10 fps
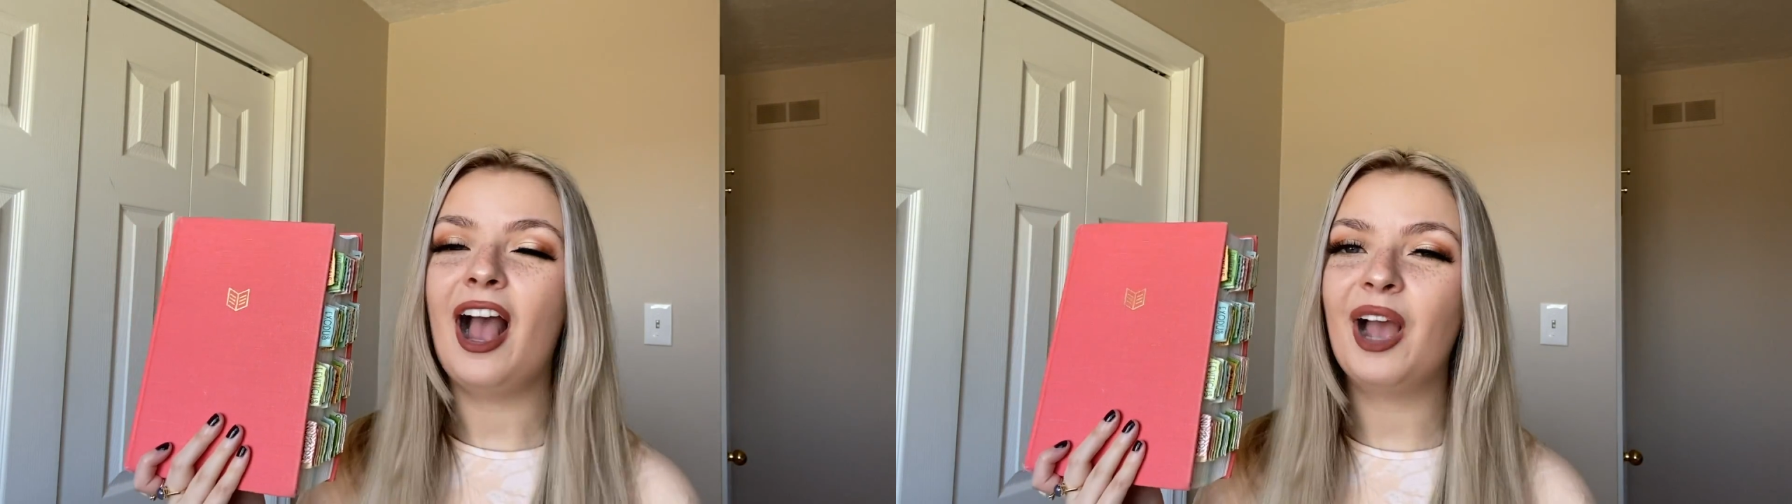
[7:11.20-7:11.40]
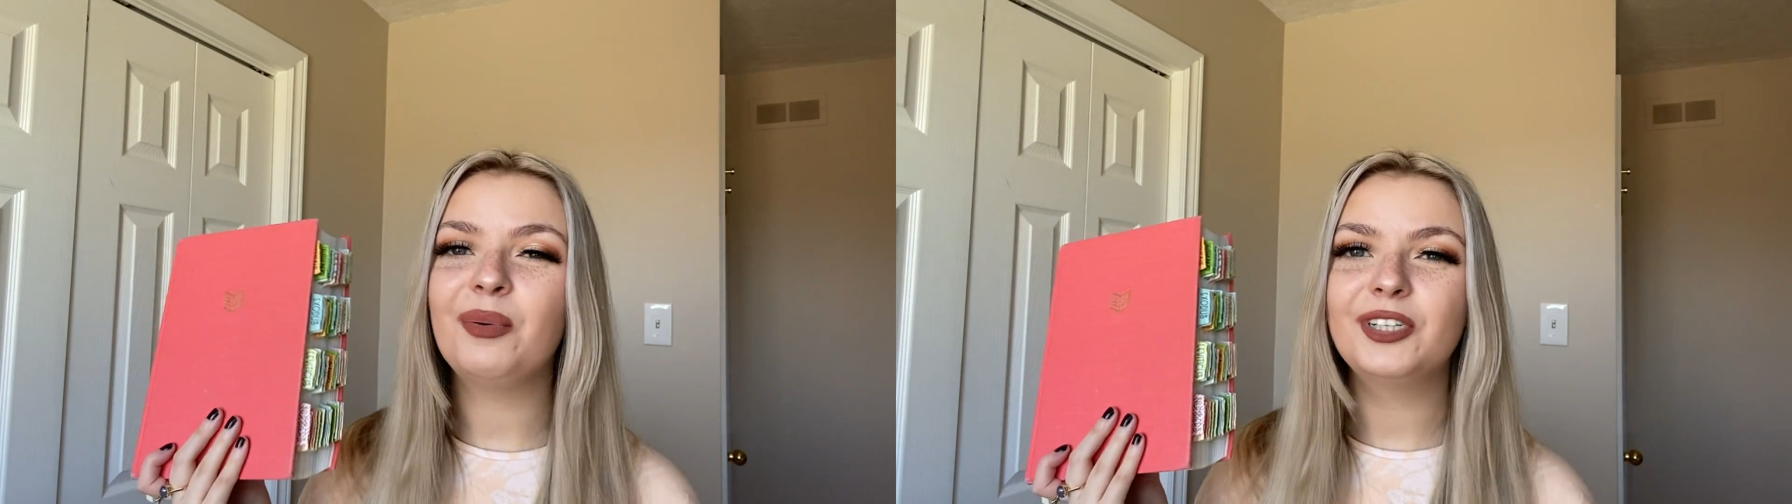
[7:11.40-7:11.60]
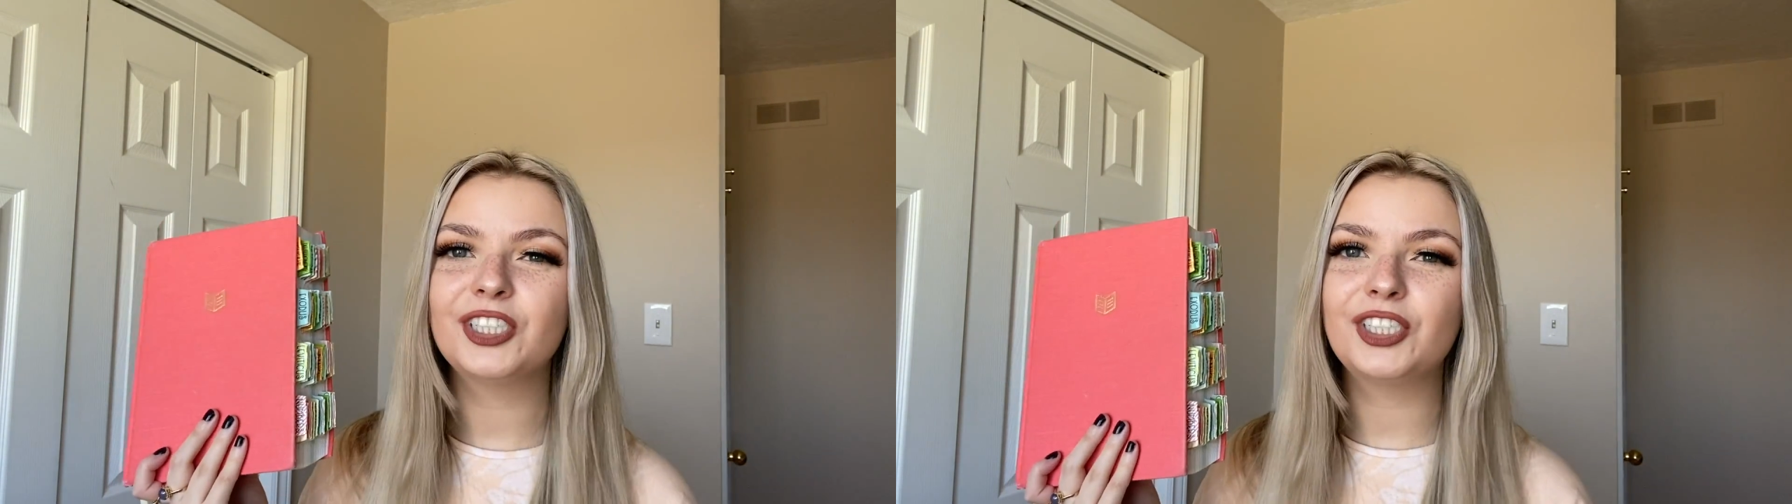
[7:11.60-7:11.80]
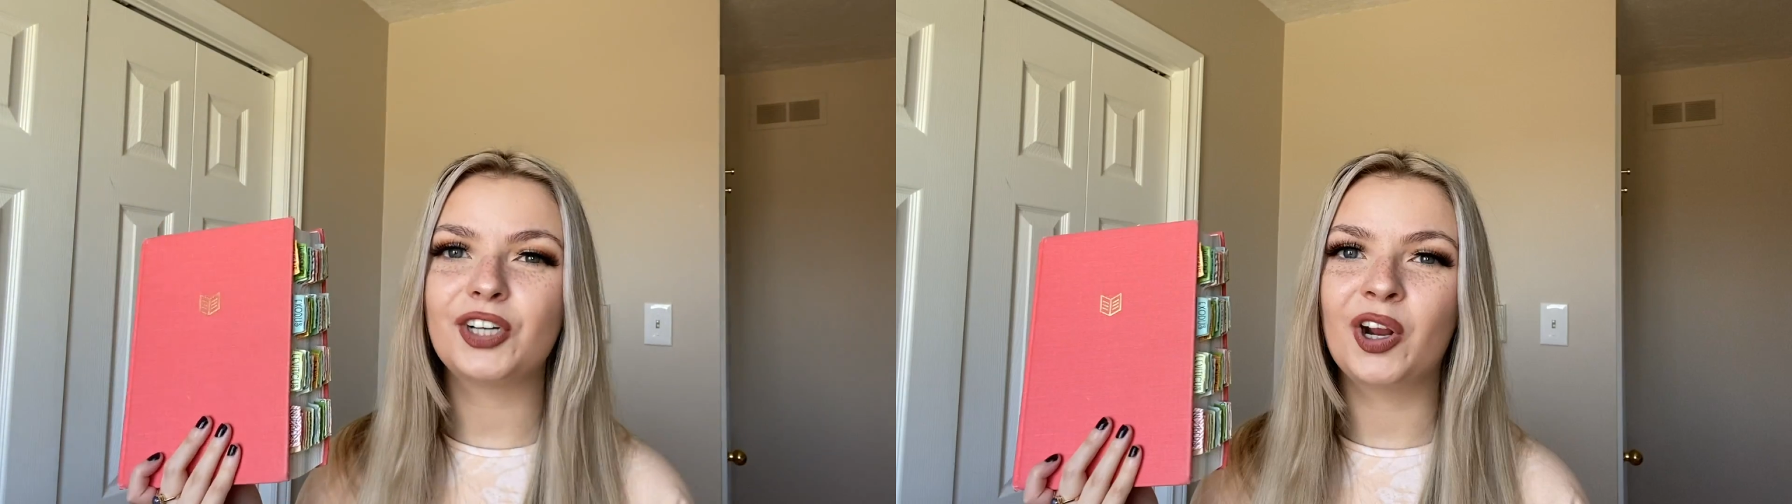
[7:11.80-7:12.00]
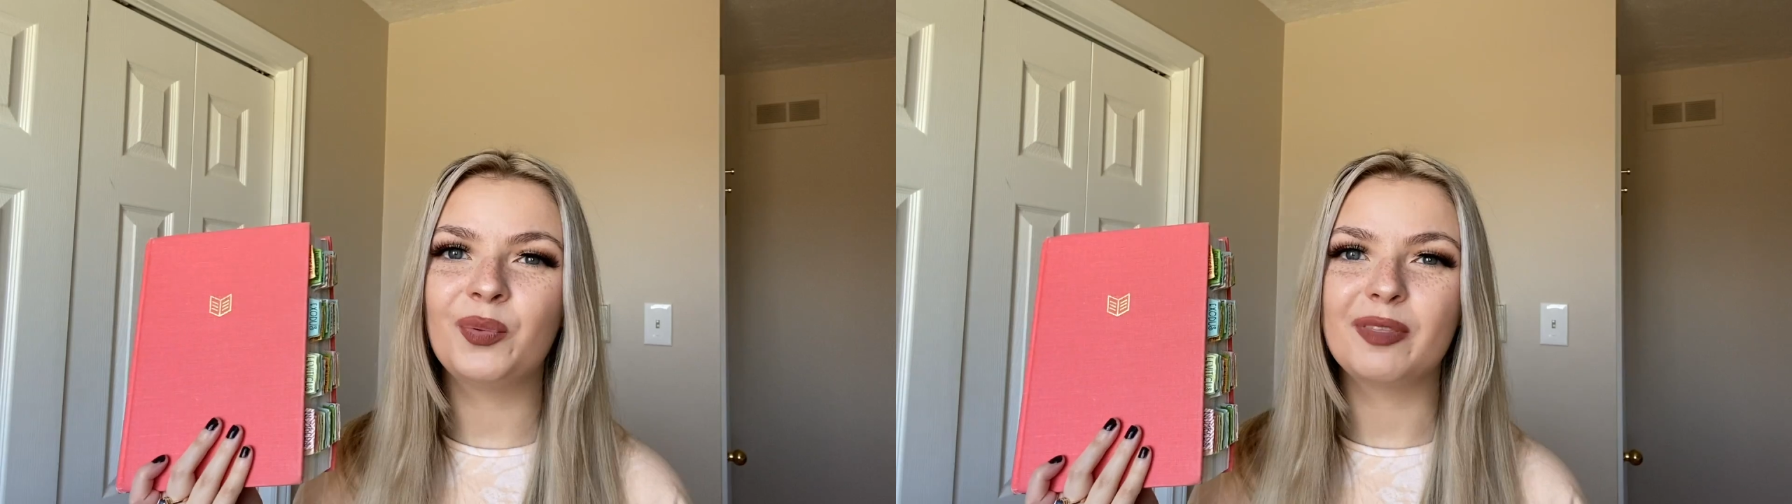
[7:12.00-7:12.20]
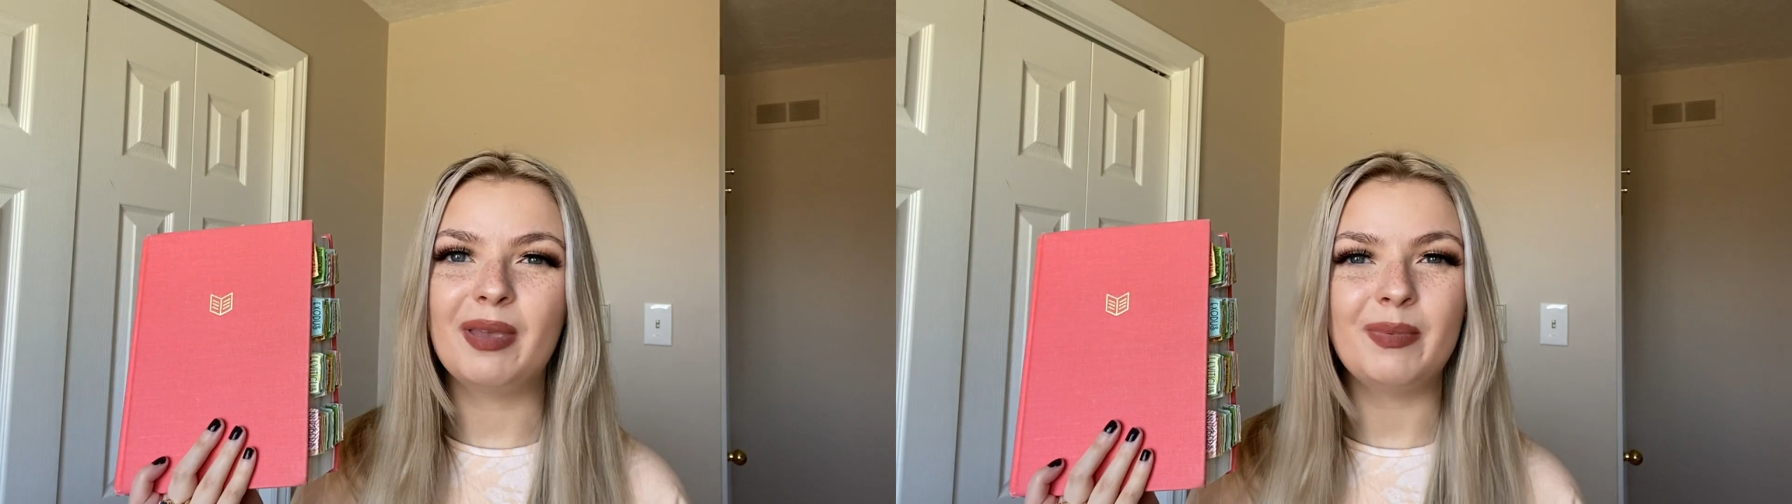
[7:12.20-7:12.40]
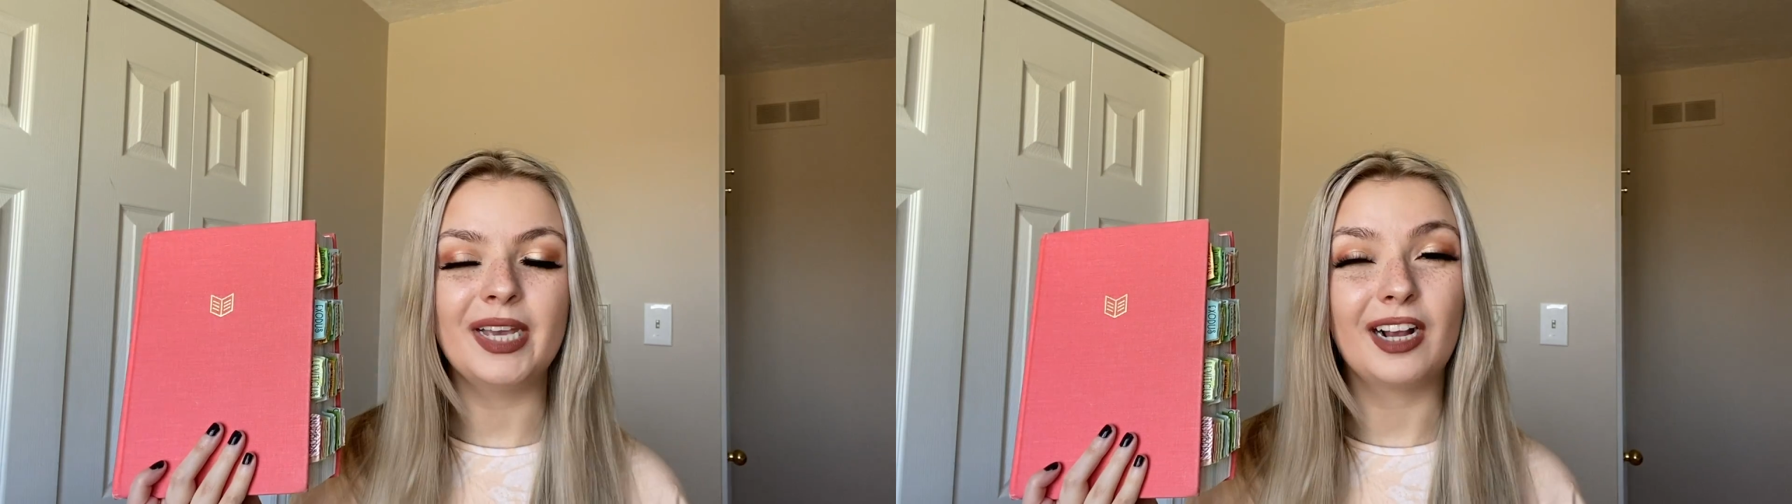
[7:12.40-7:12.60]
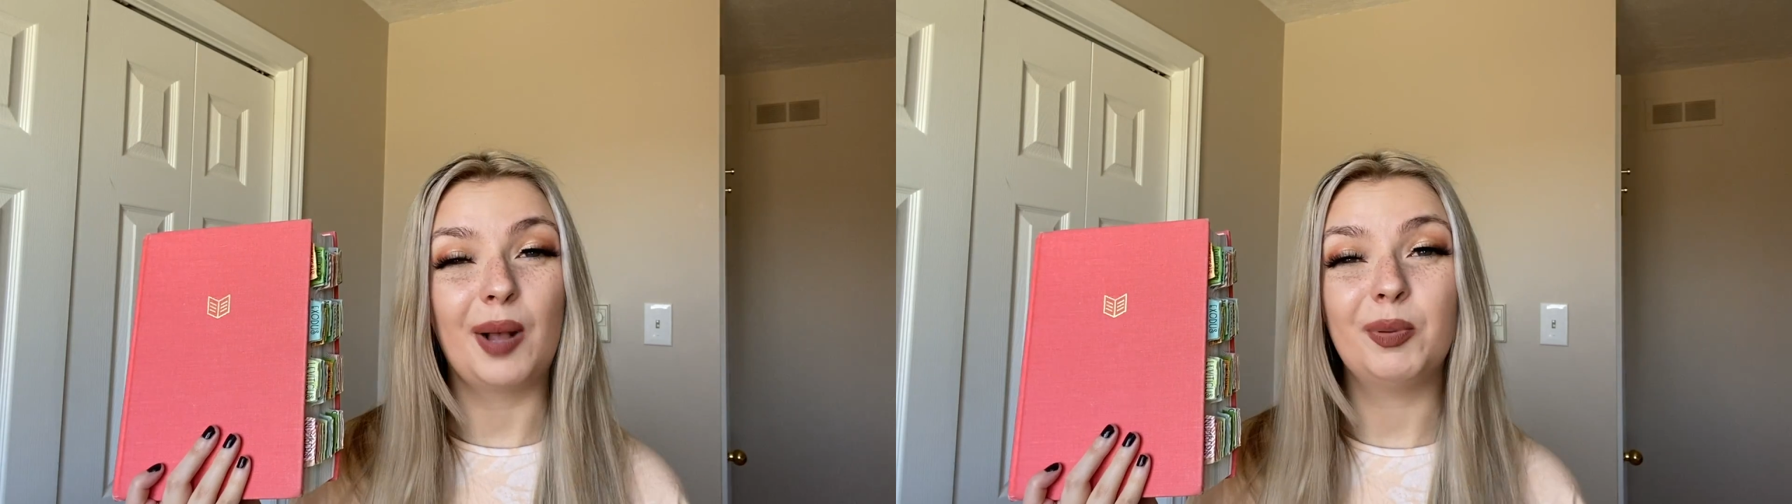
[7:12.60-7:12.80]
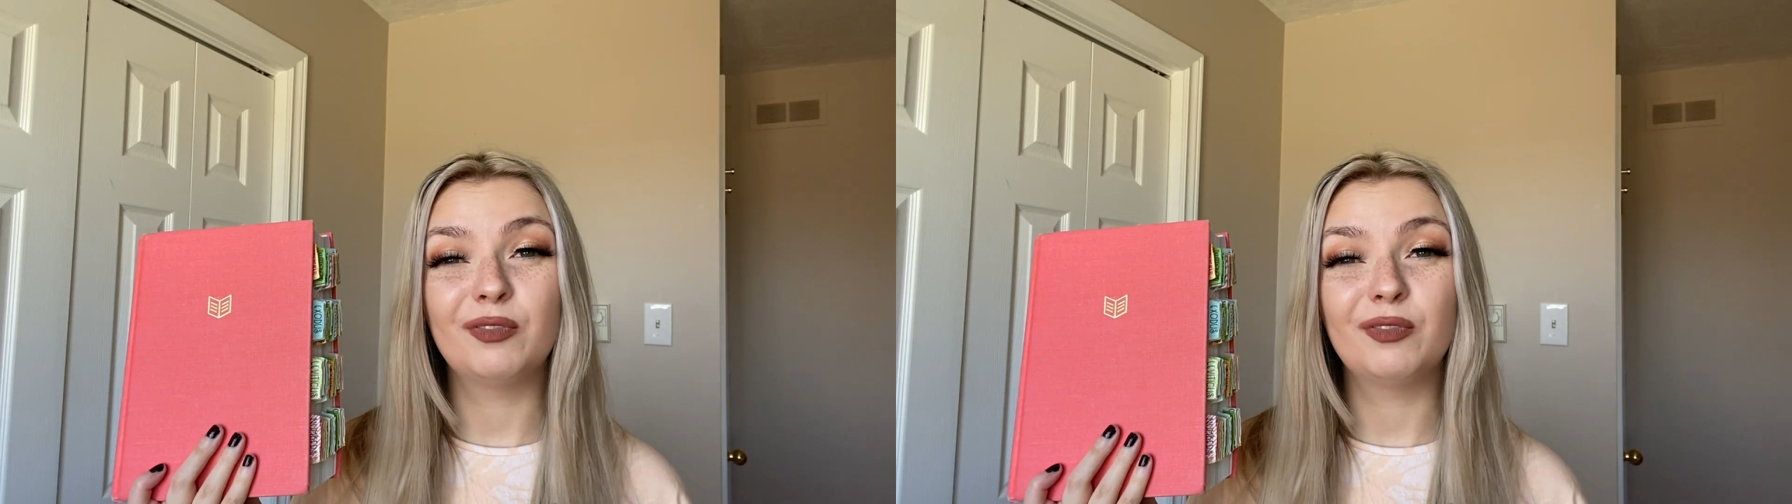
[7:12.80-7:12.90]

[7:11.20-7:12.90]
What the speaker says: I would just start with maybe a couple